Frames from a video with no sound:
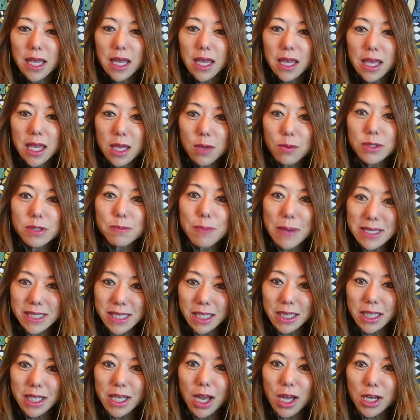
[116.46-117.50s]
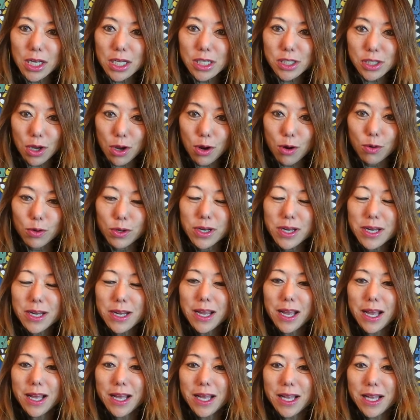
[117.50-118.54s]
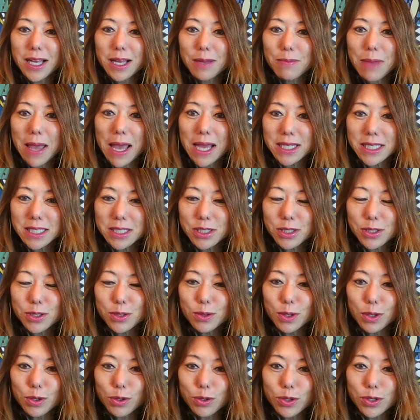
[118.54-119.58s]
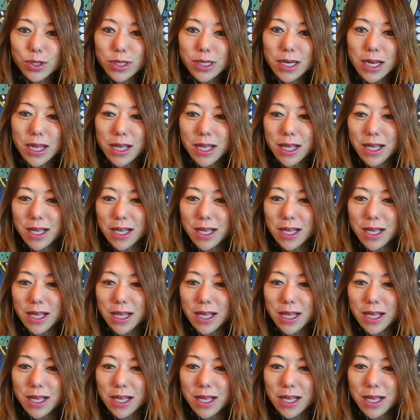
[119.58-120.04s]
he was basically on his own, had to learn